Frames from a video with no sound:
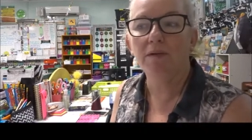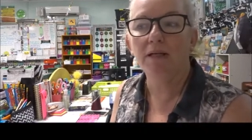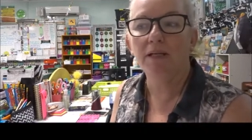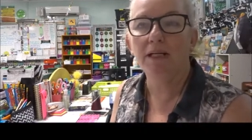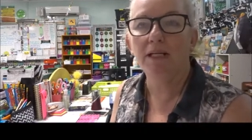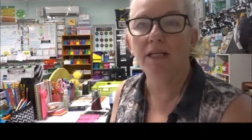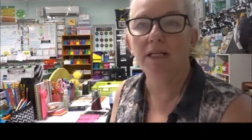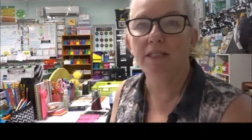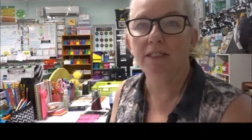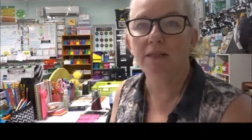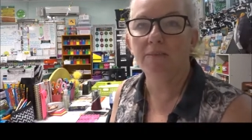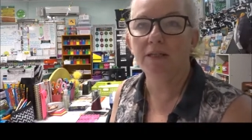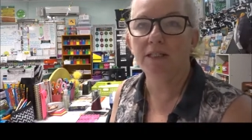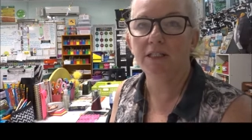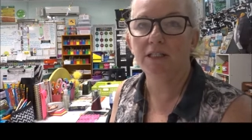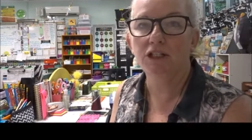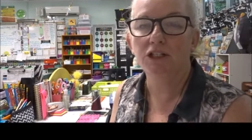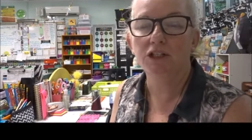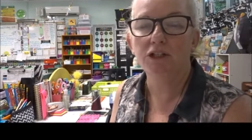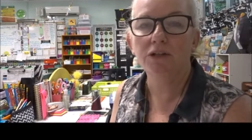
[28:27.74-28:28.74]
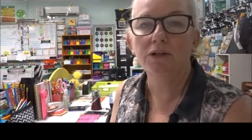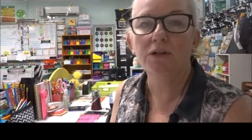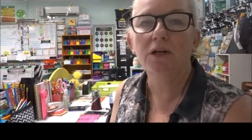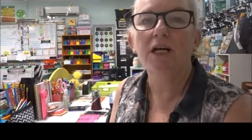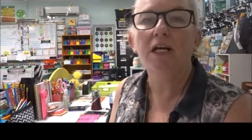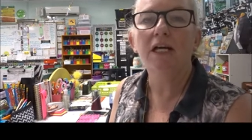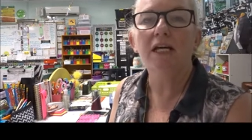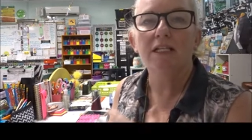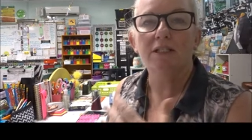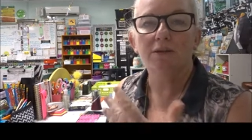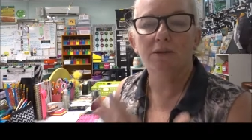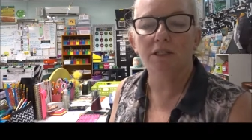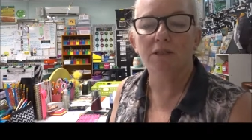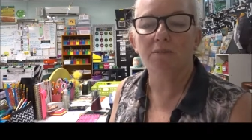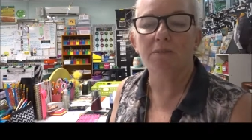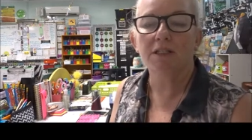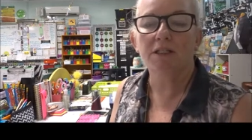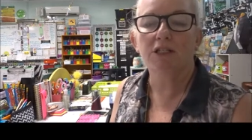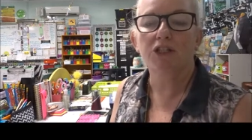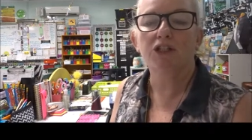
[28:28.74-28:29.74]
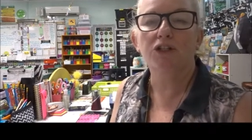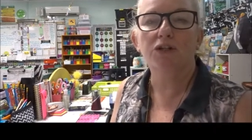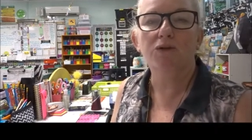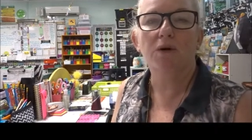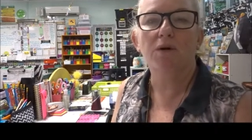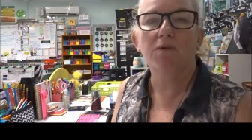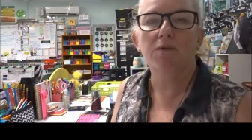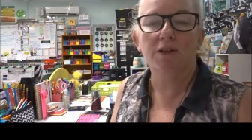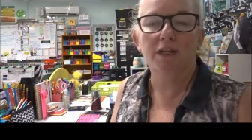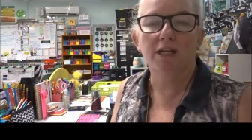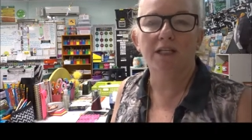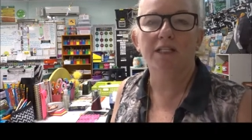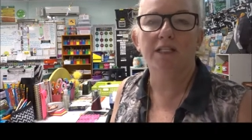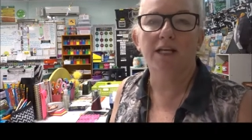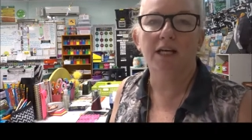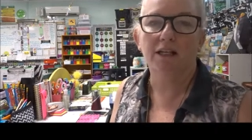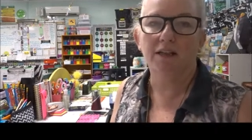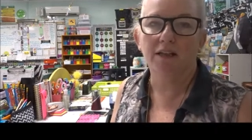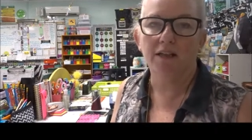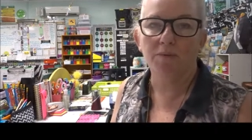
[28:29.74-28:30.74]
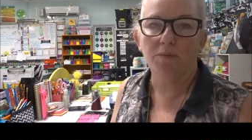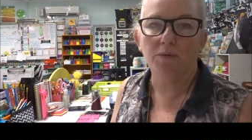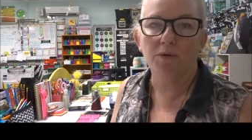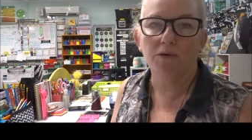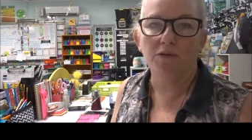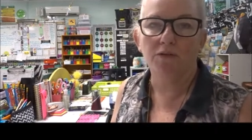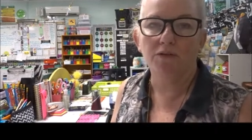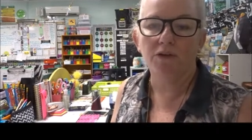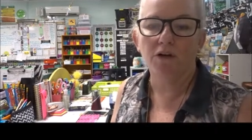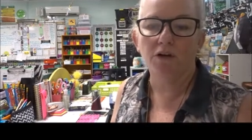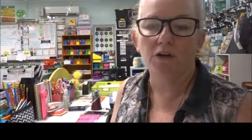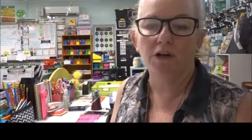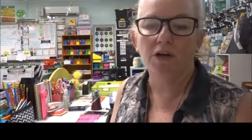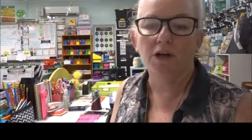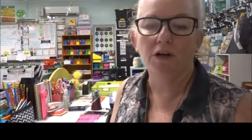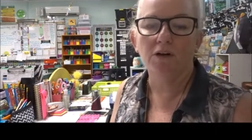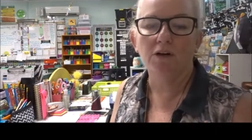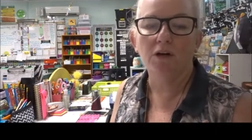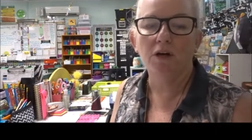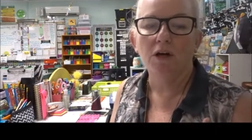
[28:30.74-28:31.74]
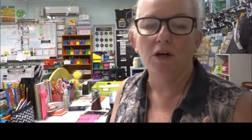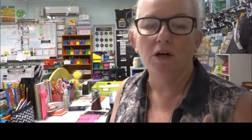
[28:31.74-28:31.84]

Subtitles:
in semester 2. So in semester 2 I will then take their portfolio,